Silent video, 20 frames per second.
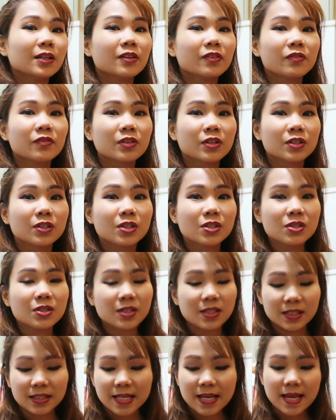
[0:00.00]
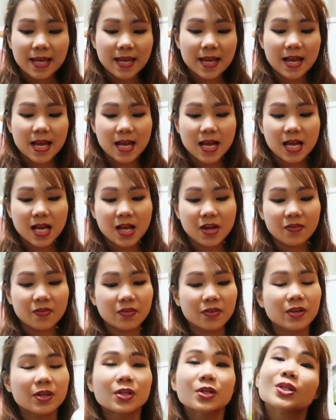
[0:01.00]
for dessert, I
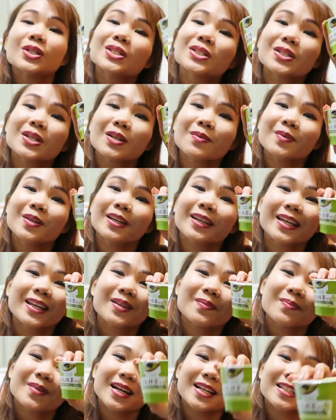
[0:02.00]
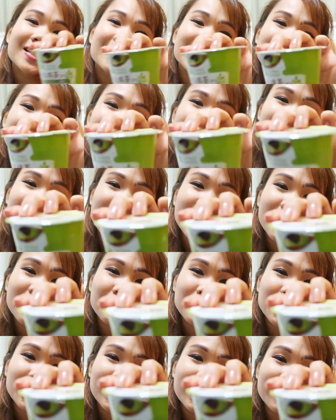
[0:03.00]
have soy milk and matcha
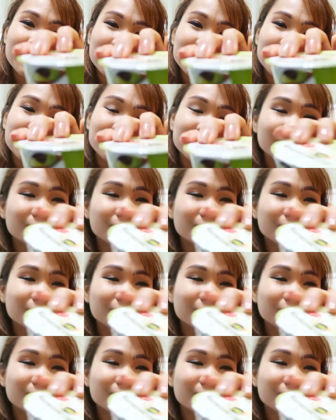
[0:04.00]
pudding.